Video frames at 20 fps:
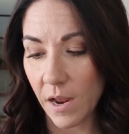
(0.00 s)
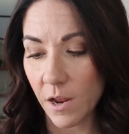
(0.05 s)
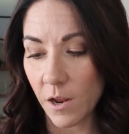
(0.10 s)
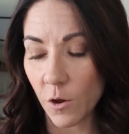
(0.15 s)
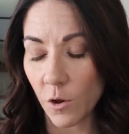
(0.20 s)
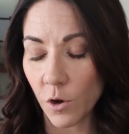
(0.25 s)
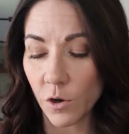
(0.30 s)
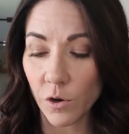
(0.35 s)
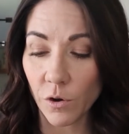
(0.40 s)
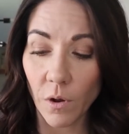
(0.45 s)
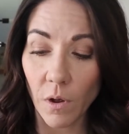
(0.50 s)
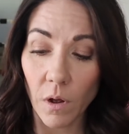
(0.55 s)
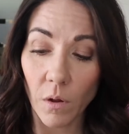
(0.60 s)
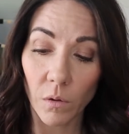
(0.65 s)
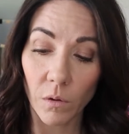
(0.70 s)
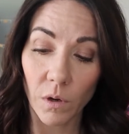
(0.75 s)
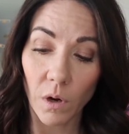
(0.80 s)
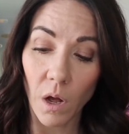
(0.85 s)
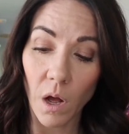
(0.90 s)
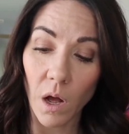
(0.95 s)
You can
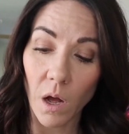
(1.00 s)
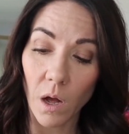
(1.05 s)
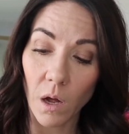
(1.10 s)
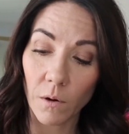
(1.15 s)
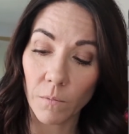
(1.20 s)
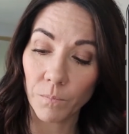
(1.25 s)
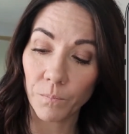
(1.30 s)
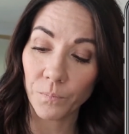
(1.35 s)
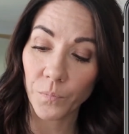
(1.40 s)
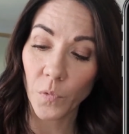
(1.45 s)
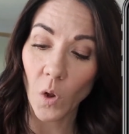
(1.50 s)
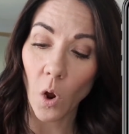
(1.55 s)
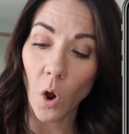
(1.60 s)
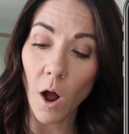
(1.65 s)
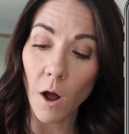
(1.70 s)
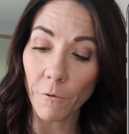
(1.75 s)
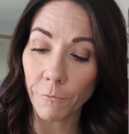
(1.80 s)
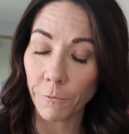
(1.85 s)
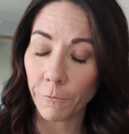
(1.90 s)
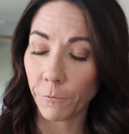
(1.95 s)
toggle it
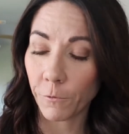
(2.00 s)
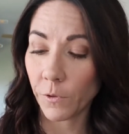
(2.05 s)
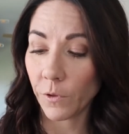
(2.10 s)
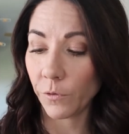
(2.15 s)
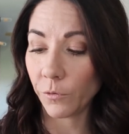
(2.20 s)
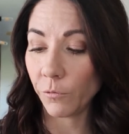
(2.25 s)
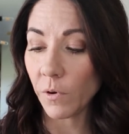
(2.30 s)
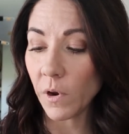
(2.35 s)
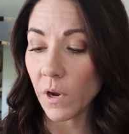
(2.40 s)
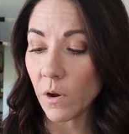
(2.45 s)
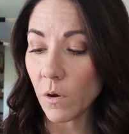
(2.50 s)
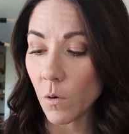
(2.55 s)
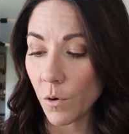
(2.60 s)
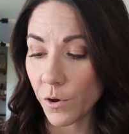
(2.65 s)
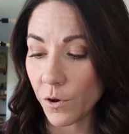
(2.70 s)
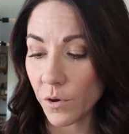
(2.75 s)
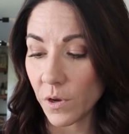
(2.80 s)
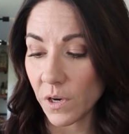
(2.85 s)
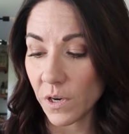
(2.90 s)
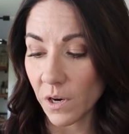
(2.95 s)
off for this reel, or
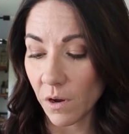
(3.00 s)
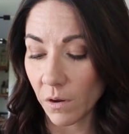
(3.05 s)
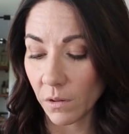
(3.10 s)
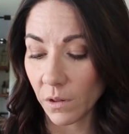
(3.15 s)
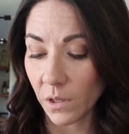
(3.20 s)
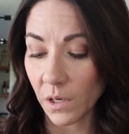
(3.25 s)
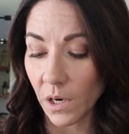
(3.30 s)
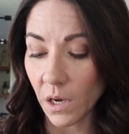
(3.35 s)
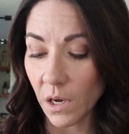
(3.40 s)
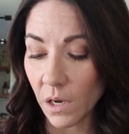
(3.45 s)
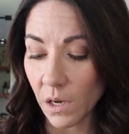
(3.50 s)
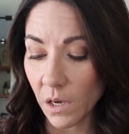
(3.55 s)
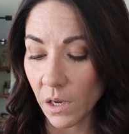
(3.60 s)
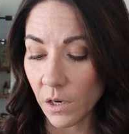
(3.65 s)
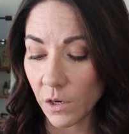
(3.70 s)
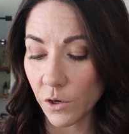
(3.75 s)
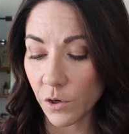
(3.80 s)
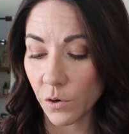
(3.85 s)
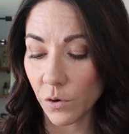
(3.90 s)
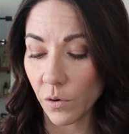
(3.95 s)
you can toggle it
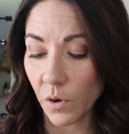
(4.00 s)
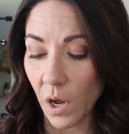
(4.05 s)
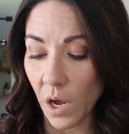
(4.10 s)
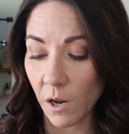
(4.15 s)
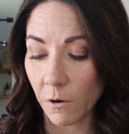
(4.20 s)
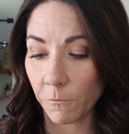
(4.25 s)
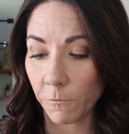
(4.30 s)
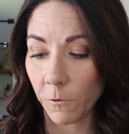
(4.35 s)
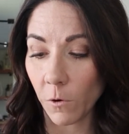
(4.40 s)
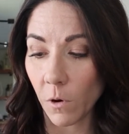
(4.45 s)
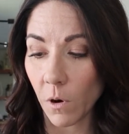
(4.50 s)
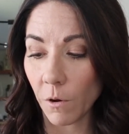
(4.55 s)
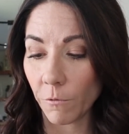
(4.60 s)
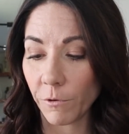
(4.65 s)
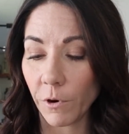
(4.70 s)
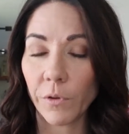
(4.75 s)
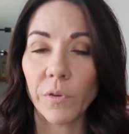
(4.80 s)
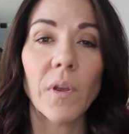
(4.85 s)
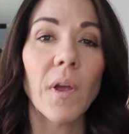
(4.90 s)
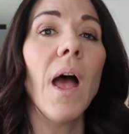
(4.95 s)
on, turn on for all
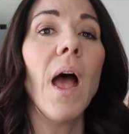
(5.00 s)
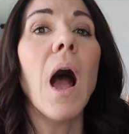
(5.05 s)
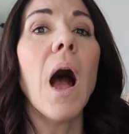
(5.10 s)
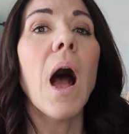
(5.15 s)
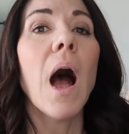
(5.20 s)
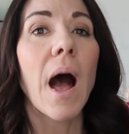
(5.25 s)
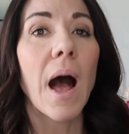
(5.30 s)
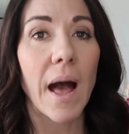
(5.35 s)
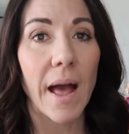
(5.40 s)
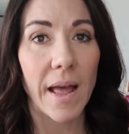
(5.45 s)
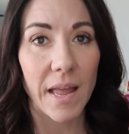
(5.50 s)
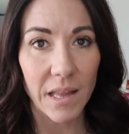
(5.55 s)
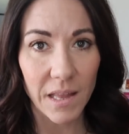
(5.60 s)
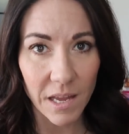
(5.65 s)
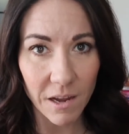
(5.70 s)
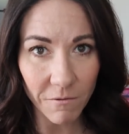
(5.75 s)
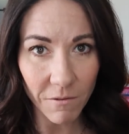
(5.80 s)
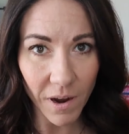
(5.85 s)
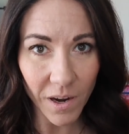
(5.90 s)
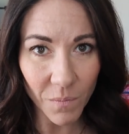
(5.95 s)
reels.
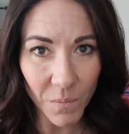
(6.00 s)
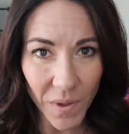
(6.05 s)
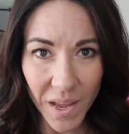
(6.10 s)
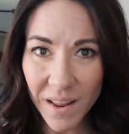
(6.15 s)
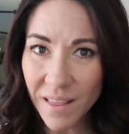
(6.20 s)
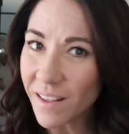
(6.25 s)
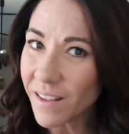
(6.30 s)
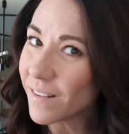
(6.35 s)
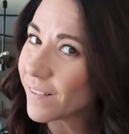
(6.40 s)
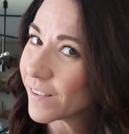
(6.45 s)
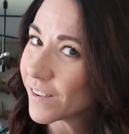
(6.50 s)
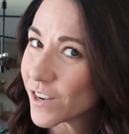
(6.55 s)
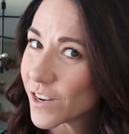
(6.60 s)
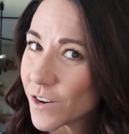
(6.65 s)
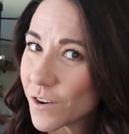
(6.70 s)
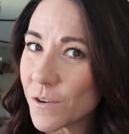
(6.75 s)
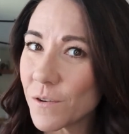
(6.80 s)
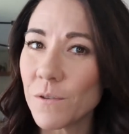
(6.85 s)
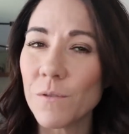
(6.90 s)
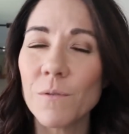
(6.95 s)
Highly recommend this
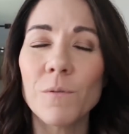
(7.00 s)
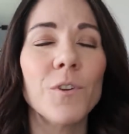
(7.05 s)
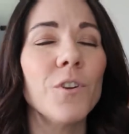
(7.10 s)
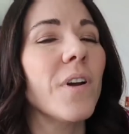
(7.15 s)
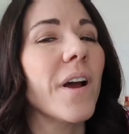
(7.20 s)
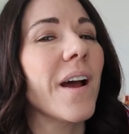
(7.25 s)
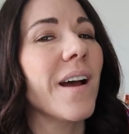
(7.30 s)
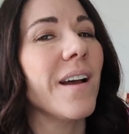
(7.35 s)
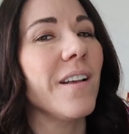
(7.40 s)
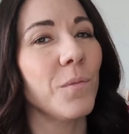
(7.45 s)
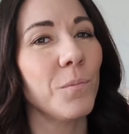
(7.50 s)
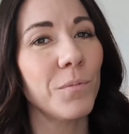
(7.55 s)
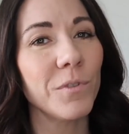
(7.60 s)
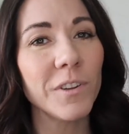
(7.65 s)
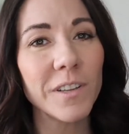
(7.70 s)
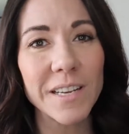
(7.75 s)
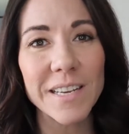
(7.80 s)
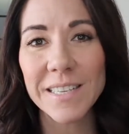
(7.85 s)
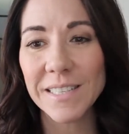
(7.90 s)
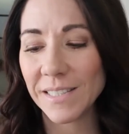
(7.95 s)
too, you guys.
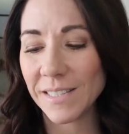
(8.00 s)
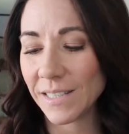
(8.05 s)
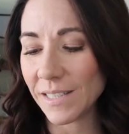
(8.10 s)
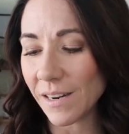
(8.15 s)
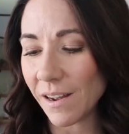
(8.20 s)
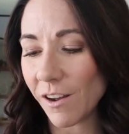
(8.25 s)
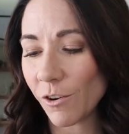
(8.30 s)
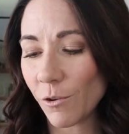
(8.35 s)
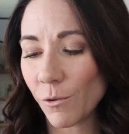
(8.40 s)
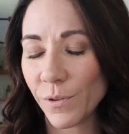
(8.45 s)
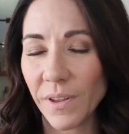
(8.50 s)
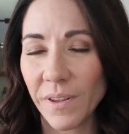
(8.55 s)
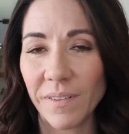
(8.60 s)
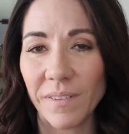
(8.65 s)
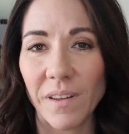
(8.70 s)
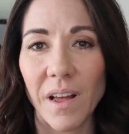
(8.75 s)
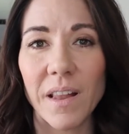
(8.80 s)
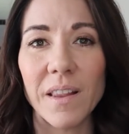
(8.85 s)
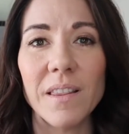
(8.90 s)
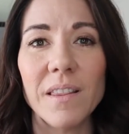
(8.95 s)
Please toggle this
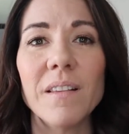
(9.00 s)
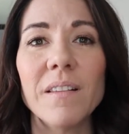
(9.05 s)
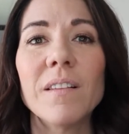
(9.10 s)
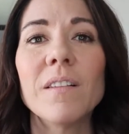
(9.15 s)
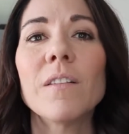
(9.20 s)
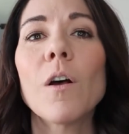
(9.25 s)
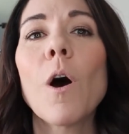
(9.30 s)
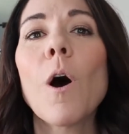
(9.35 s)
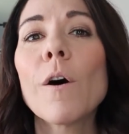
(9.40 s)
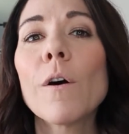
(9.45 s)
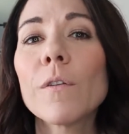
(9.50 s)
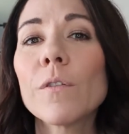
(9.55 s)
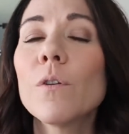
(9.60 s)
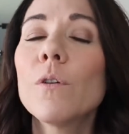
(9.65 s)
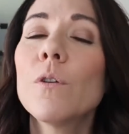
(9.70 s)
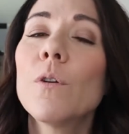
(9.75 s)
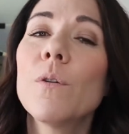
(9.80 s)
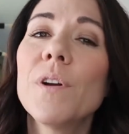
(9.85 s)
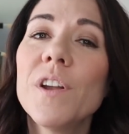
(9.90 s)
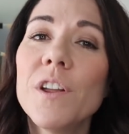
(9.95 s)
on. This is also
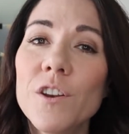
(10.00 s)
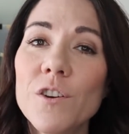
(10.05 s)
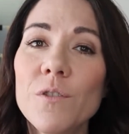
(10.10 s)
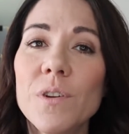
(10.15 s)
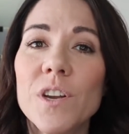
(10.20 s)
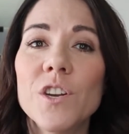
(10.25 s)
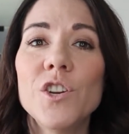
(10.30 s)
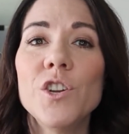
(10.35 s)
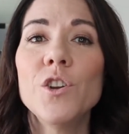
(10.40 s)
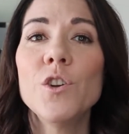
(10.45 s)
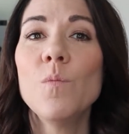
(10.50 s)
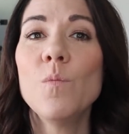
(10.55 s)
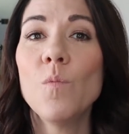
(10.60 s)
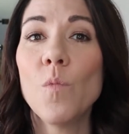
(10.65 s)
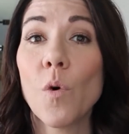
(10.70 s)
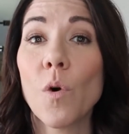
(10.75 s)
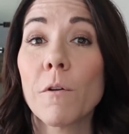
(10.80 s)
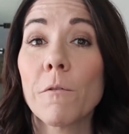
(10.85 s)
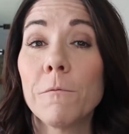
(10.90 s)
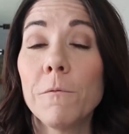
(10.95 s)
going to get you
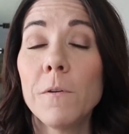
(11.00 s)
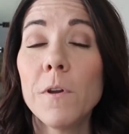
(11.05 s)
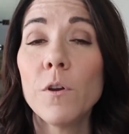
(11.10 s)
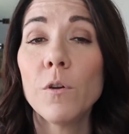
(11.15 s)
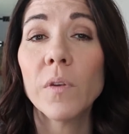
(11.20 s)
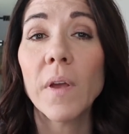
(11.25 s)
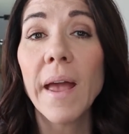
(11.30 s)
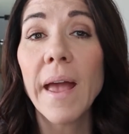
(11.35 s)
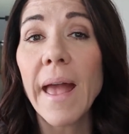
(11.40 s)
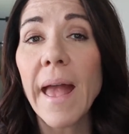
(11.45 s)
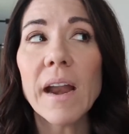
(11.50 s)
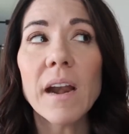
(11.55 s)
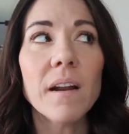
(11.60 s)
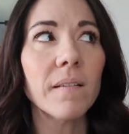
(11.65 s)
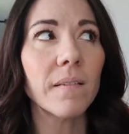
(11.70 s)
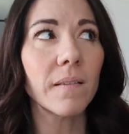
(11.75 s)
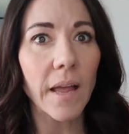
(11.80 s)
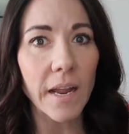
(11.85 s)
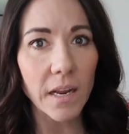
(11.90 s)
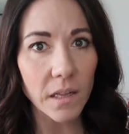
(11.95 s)
more views, and
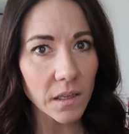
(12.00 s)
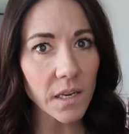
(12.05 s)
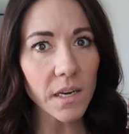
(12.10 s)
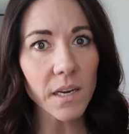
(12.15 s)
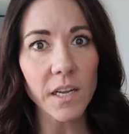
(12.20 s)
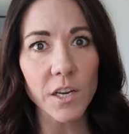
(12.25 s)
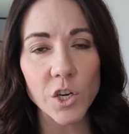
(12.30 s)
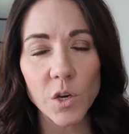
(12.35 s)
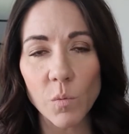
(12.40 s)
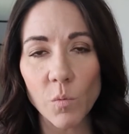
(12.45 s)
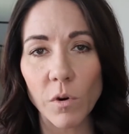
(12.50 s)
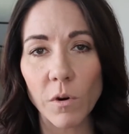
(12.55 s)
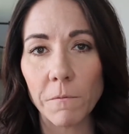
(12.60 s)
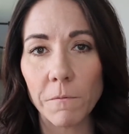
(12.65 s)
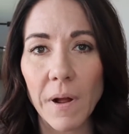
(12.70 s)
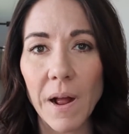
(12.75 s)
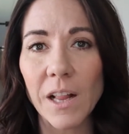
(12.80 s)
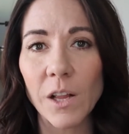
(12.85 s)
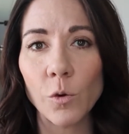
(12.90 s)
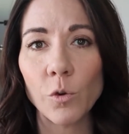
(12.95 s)
it's likely to get you more
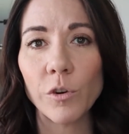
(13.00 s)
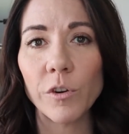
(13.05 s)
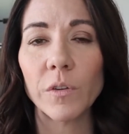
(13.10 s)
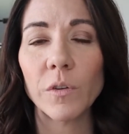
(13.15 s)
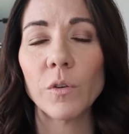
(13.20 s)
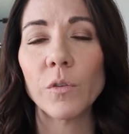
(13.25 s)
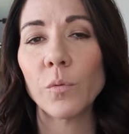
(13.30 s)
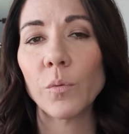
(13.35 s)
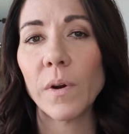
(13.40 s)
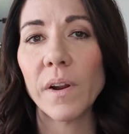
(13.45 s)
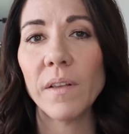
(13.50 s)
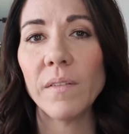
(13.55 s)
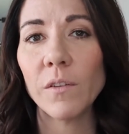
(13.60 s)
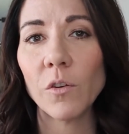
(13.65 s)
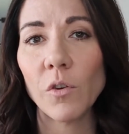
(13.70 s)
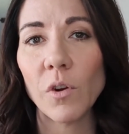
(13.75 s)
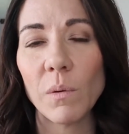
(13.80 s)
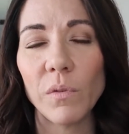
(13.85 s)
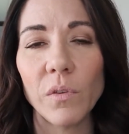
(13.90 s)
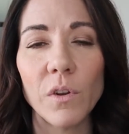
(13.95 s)
followers, because what
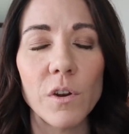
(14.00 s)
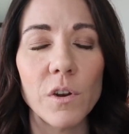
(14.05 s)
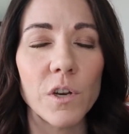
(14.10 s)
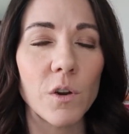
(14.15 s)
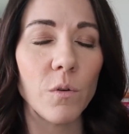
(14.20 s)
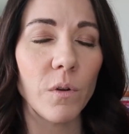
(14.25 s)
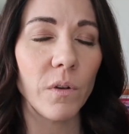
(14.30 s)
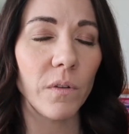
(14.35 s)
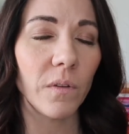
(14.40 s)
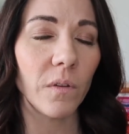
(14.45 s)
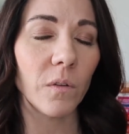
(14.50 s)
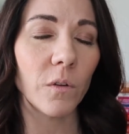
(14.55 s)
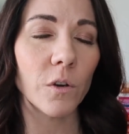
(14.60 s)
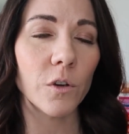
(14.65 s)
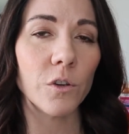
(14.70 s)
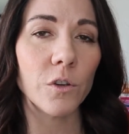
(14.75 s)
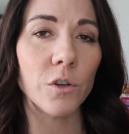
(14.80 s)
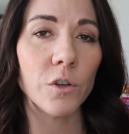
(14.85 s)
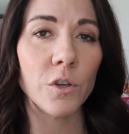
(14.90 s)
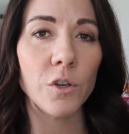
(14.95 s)
Instagram is going to do is it's
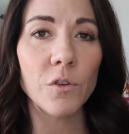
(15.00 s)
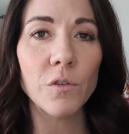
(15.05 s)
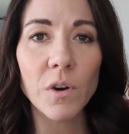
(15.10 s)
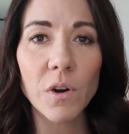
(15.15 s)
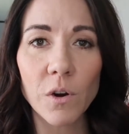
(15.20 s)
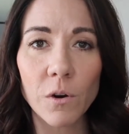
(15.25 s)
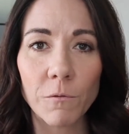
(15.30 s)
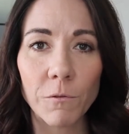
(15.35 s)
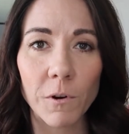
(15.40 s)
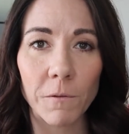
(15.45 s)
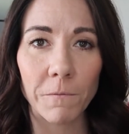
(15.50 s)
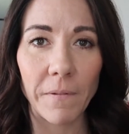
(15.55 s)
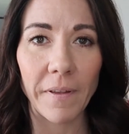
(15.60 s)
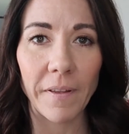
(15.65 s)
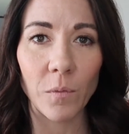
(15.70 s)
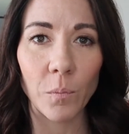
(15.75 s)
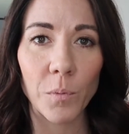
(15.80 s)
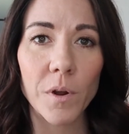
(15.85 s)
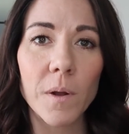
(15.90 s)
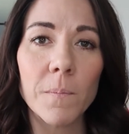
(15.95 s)
going to shoot it over to
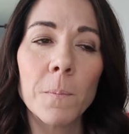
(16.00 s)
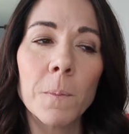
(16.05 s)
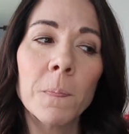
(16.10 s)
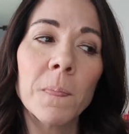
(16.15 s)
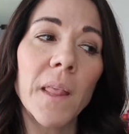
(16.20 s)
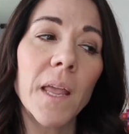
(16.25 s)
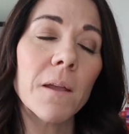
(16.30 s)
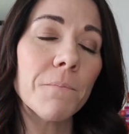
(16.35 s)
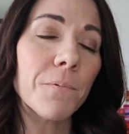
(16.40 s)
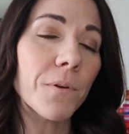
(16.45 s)
Facebook and